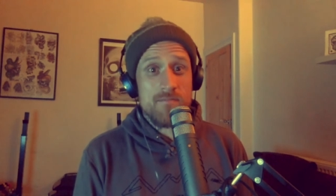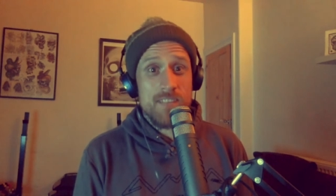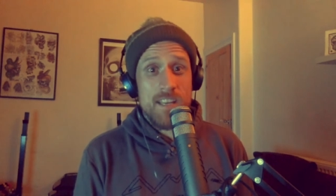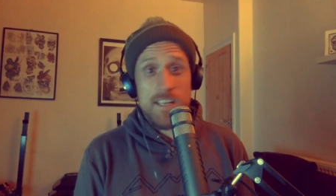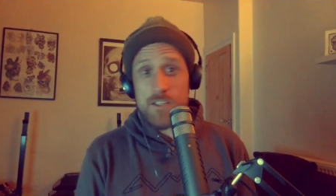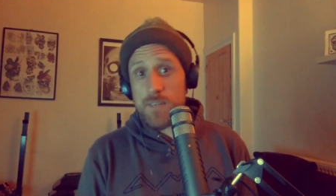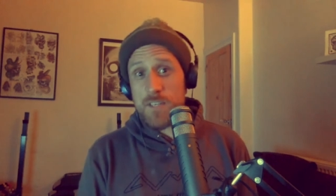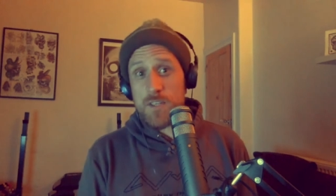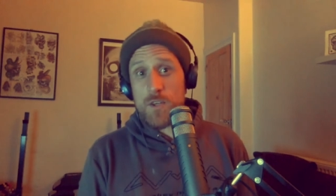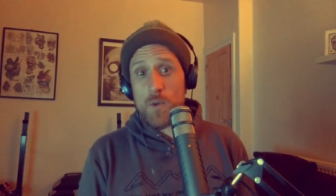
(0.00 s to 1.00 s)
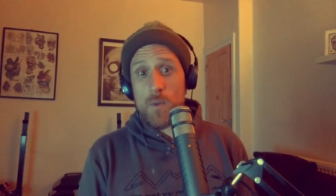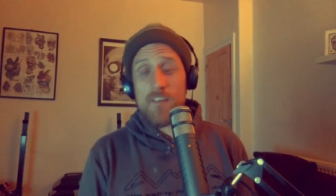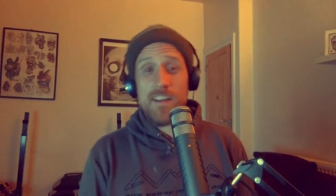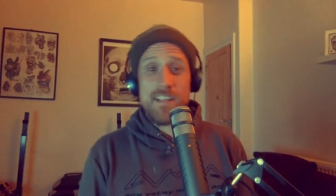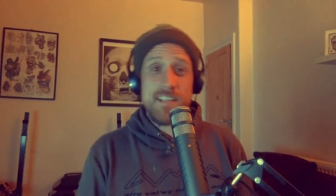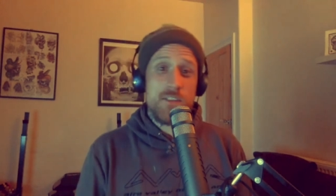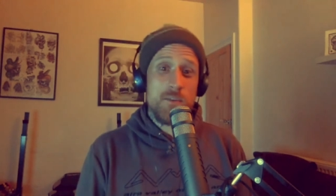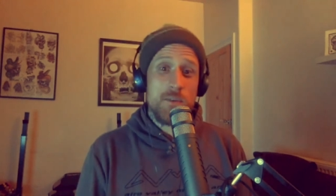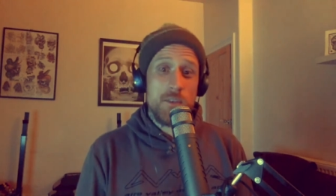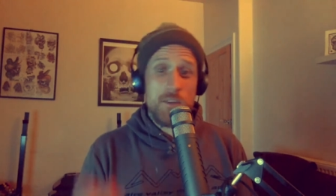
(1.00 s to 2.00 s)
and it's the reason you're wearing that
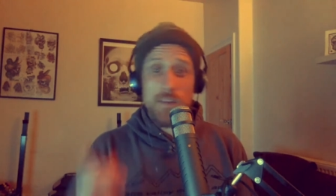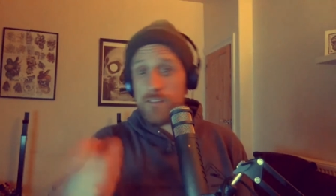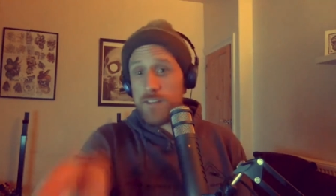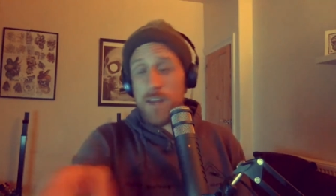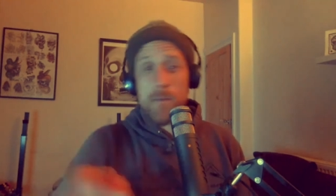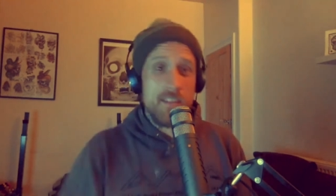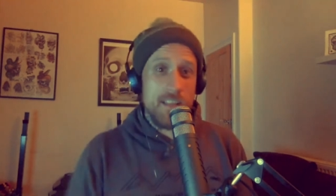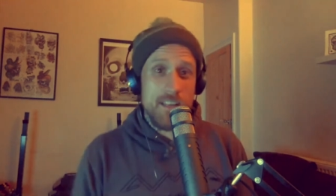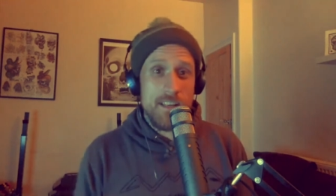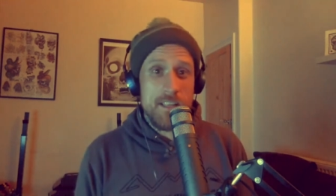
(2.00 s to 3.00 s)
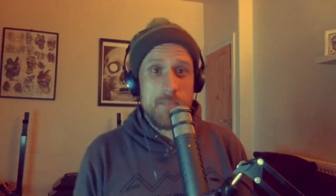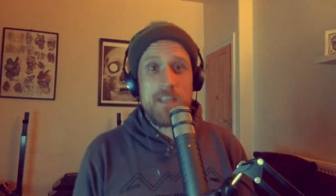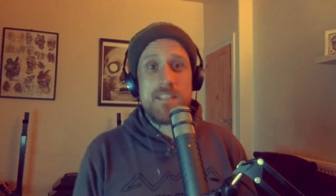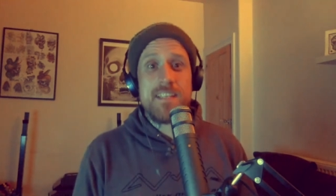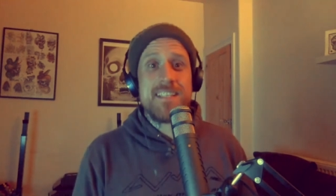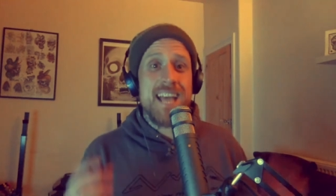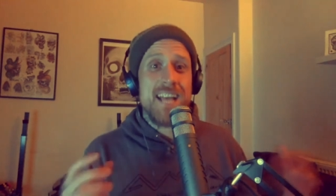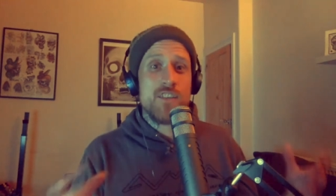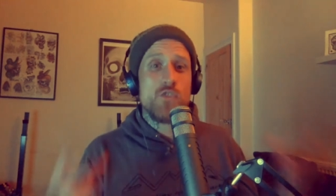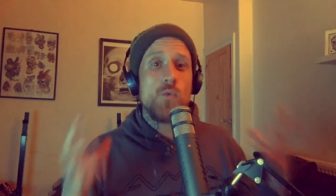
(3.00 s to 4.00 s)
tattoo on your left arm. I think is because it's
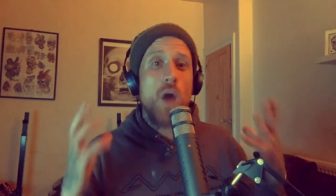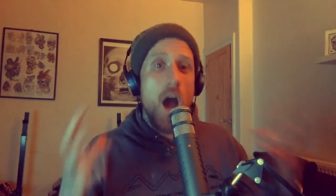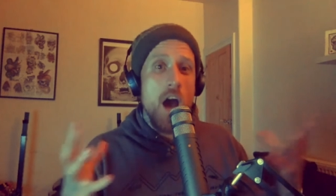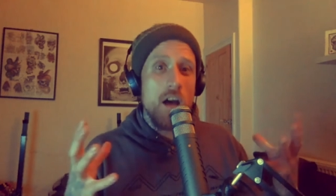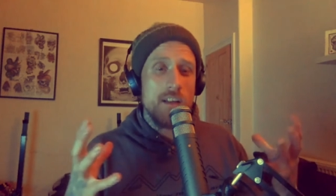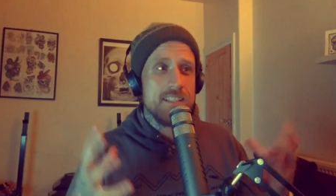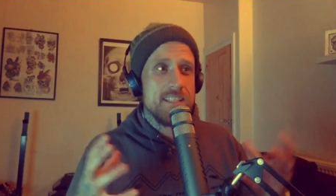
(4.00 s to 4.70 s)
tattoo art.